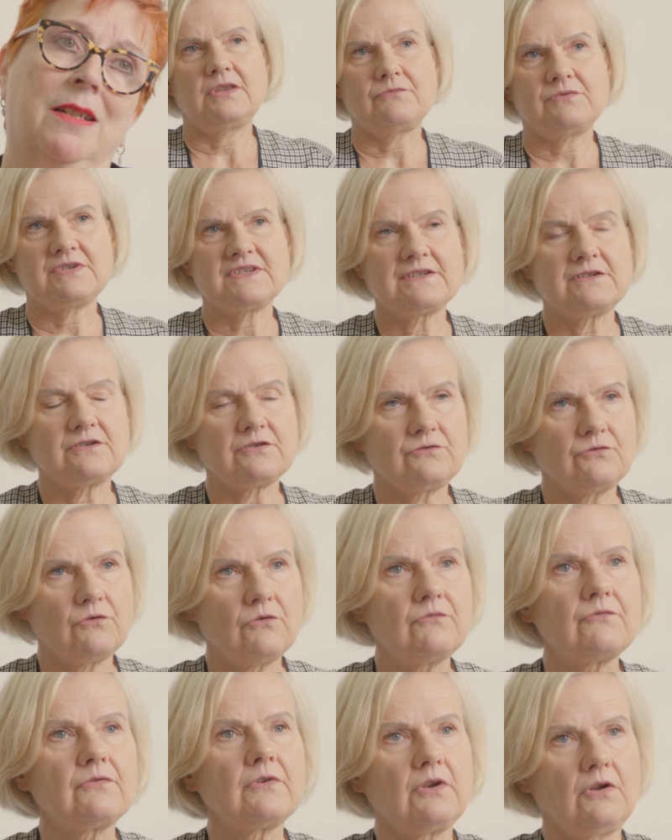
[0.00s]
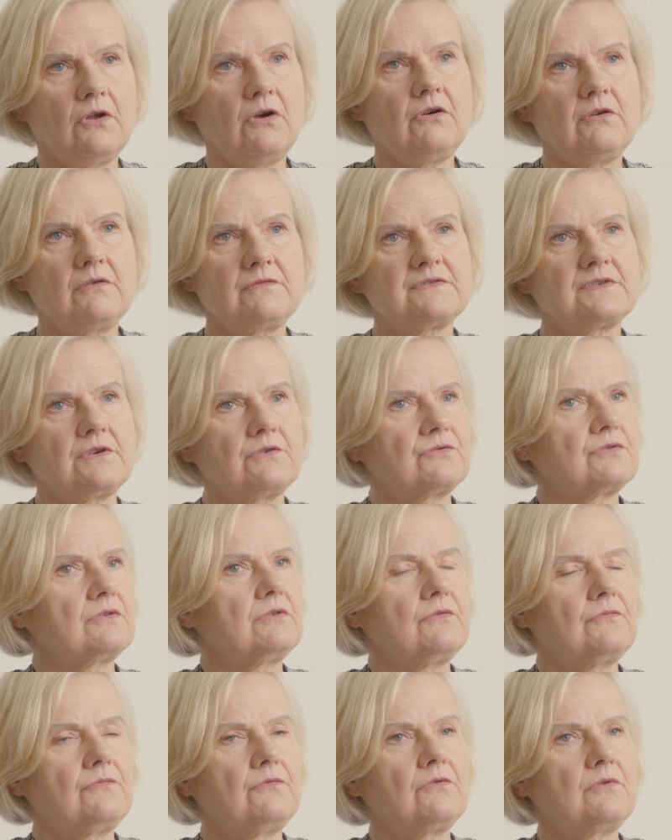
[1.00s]
There isn't an awful lot of
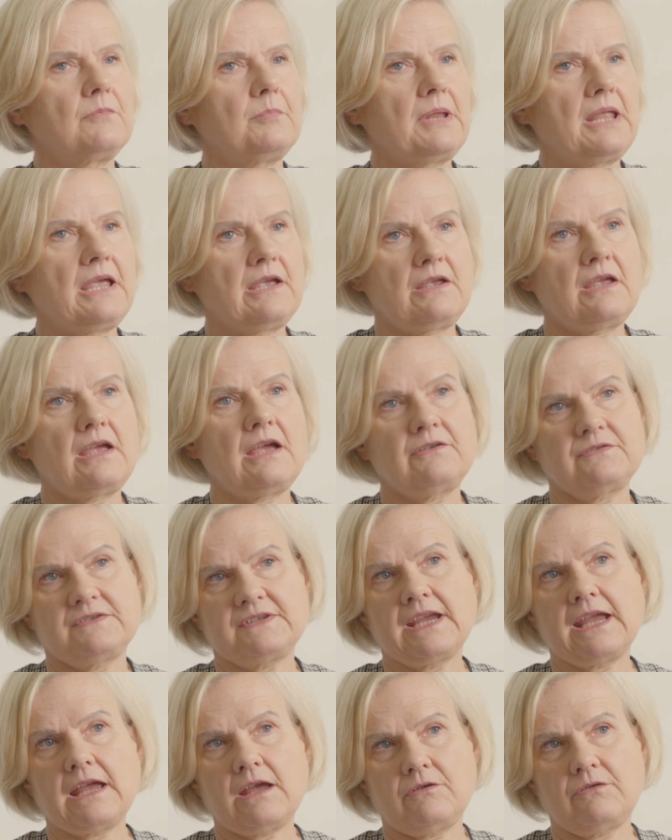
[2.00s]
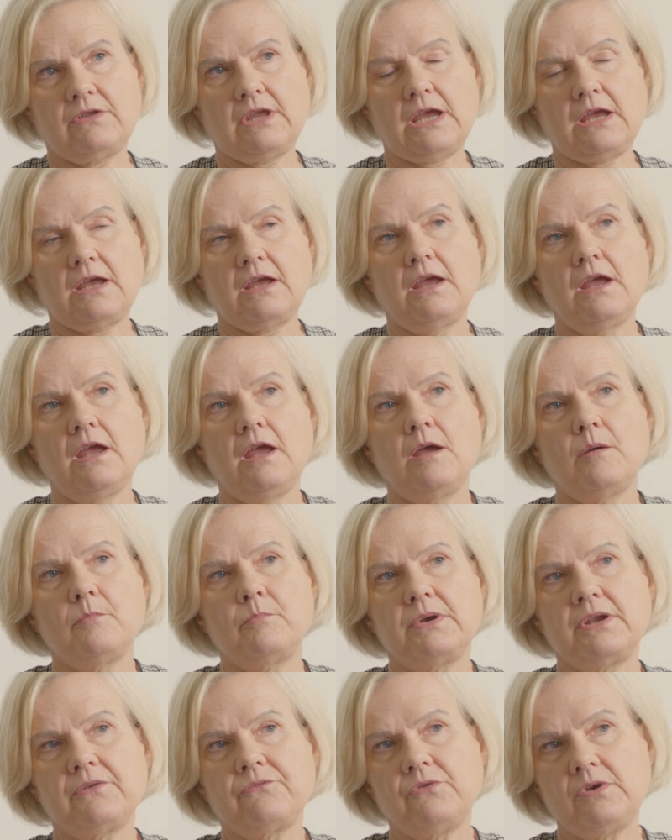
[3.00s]
social and affordable housing out there,
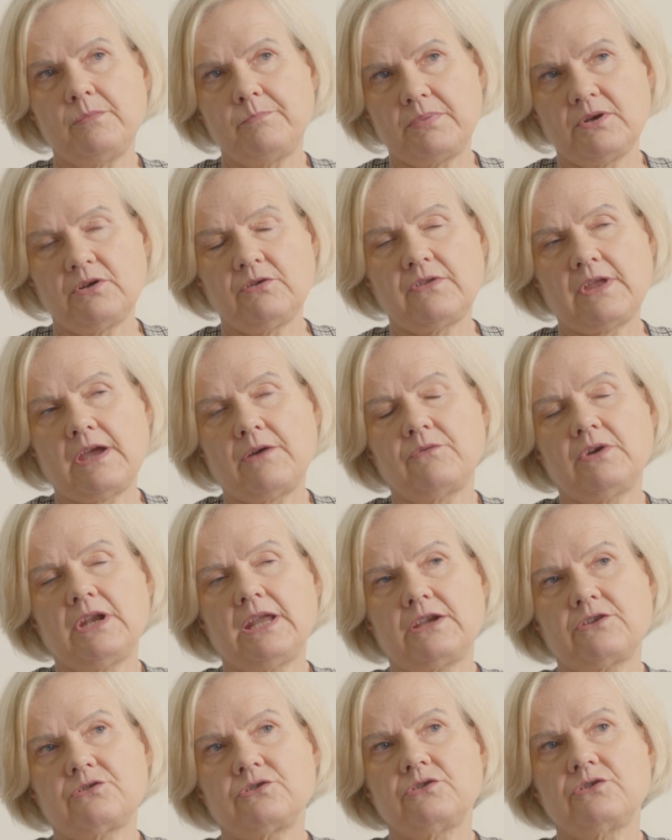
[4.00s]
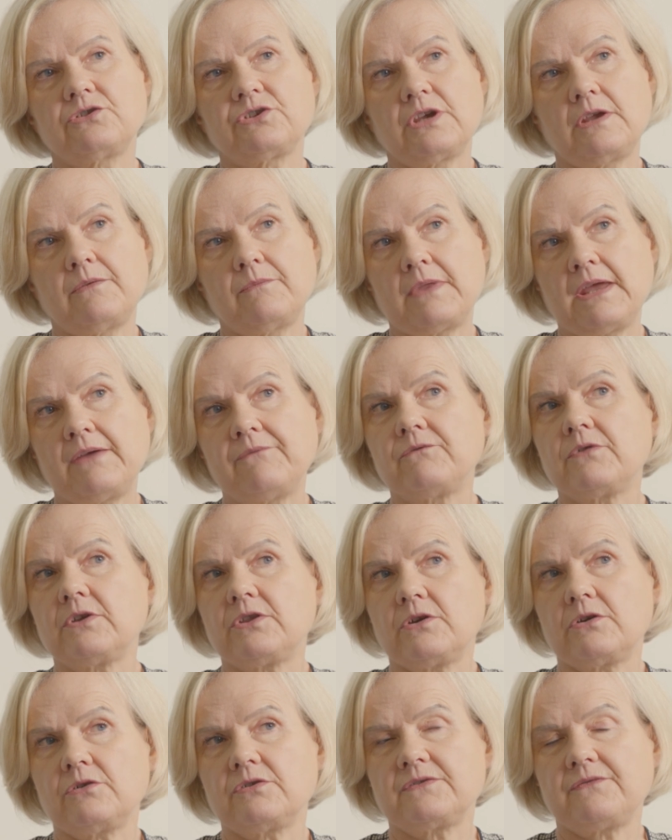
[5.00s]
but if we build that relationship, then for
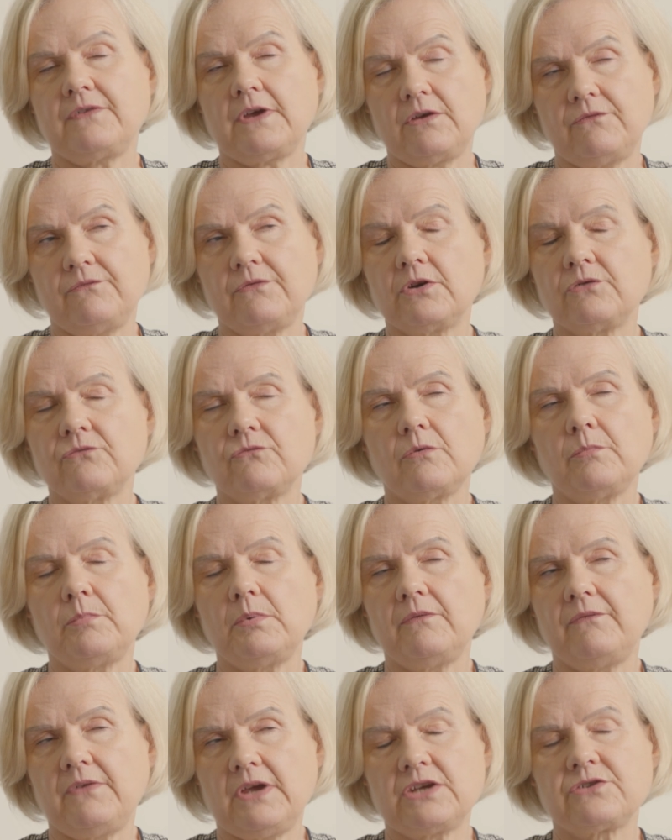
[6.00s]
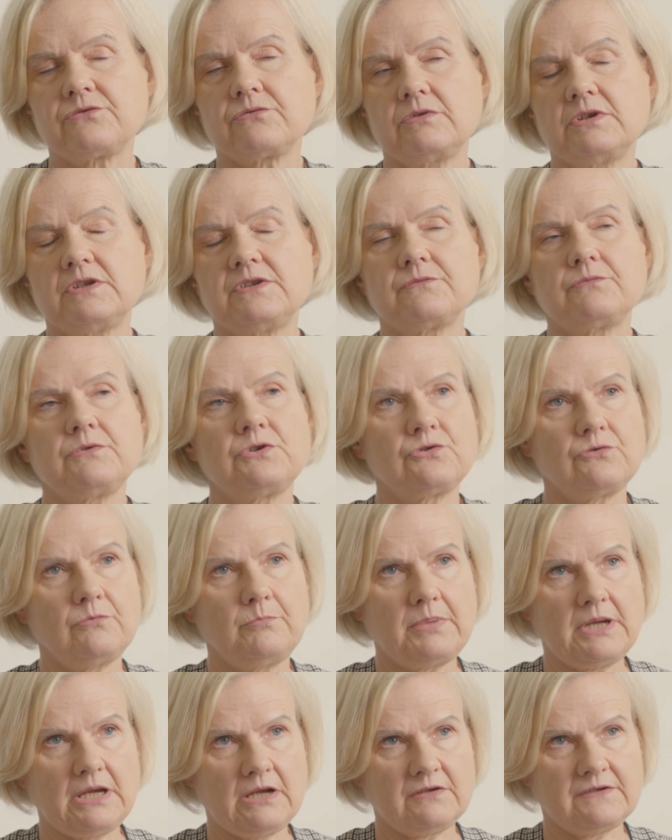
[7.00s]
those very vulnerable veterans, we
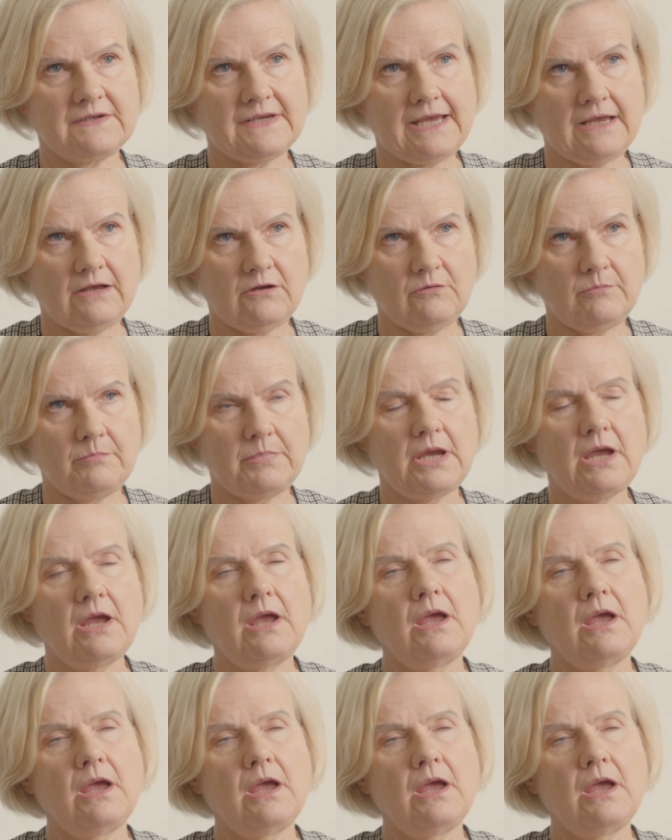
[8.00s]
should be able to help.